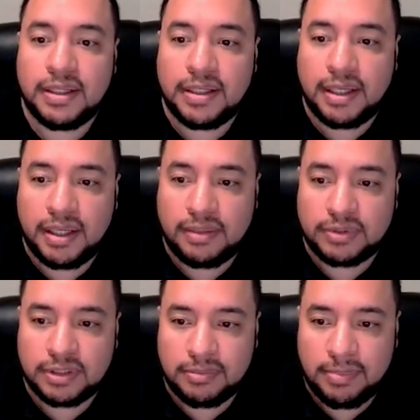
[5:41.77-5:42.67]
and we'll
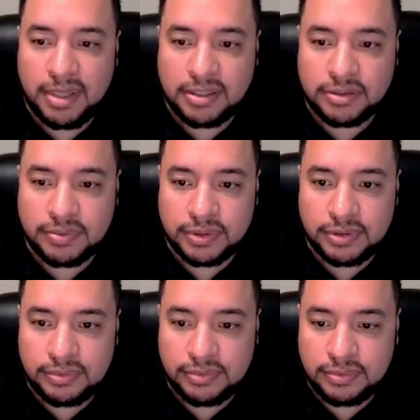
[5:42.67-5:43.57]
set up a password.
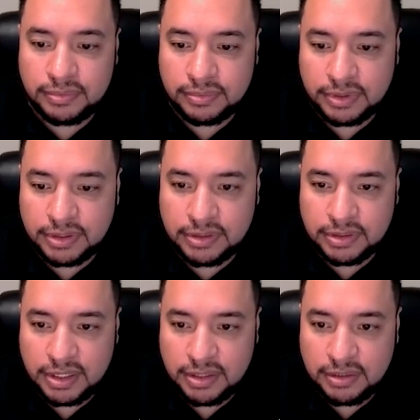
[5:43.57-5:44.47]
We can just
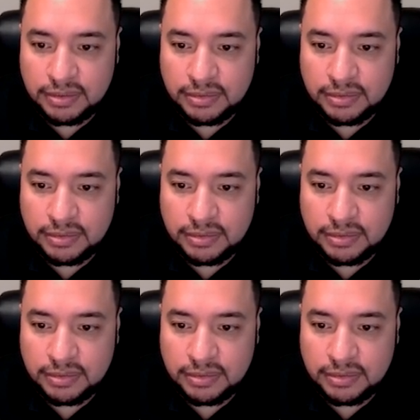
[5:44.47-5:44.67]
say